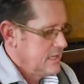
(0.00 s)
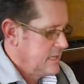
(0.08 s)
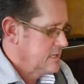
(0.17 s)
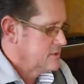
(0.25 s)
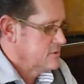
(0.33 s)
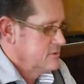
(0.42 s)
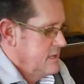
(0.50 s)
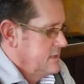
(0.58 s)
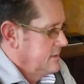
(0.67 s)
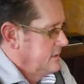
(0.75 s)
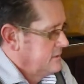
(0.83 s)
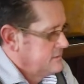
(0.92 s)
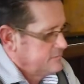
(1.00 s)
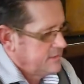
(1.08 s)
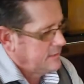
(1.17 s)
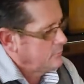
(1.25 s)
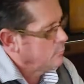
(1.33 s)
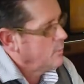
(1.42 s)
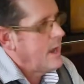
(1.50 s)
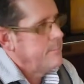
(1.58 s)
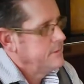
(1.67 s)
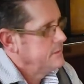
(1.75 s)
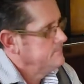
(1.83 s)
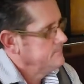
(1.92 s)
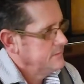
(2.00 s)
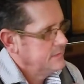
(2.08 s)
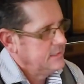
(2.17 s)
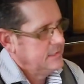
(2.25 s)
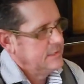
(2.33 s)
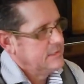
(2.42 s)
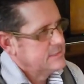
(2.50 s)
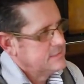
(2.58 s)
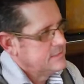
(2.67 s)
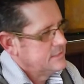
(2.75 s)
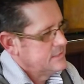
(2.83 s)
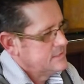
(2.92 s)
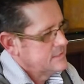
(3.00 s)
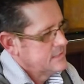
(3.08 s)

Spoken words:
Internet leads, if I could wrap it into this.